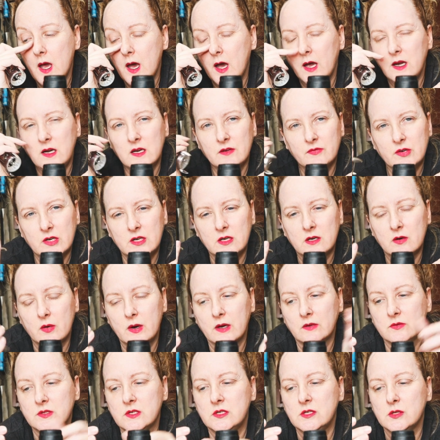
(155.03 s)
I never get
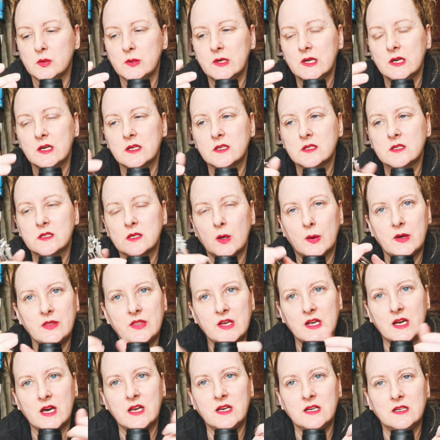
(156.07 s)
around to doing it. So I
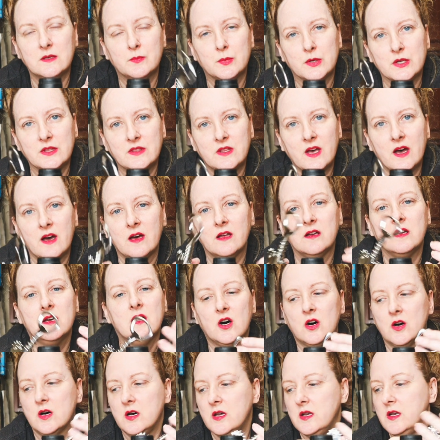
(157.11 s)
think I need to put that
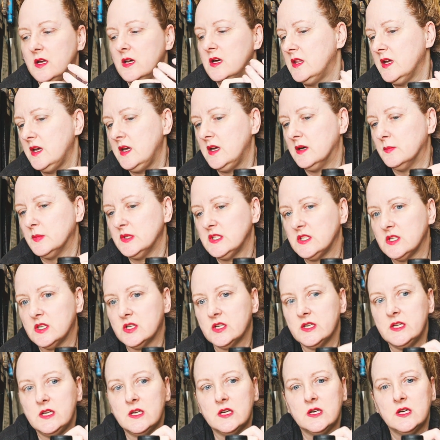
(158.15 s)
on the
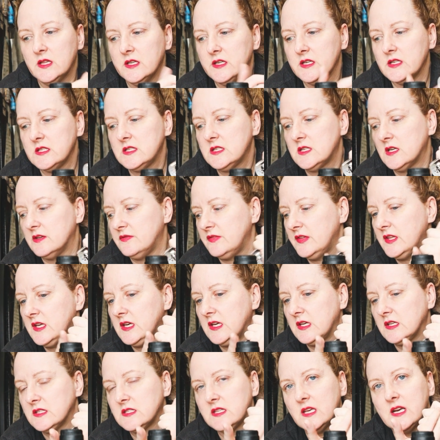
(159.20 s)
Amazon list of
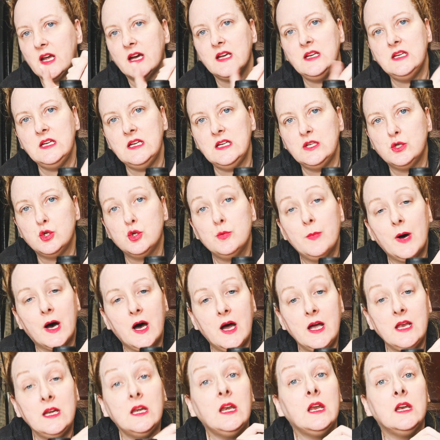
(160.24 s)
things that I need to
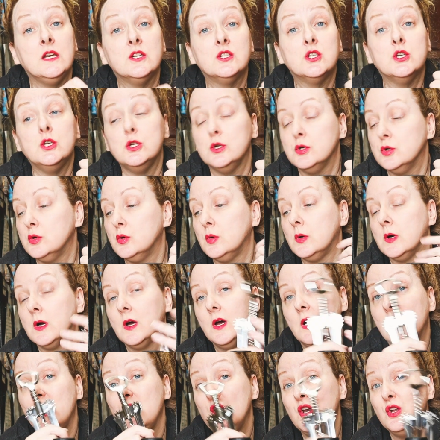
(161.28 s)
buy, need to do.
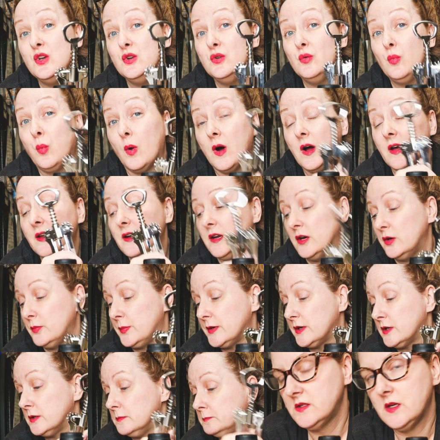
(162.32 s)
New wine
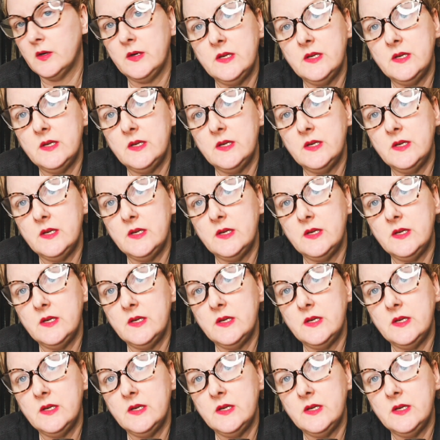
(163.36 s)
opener. So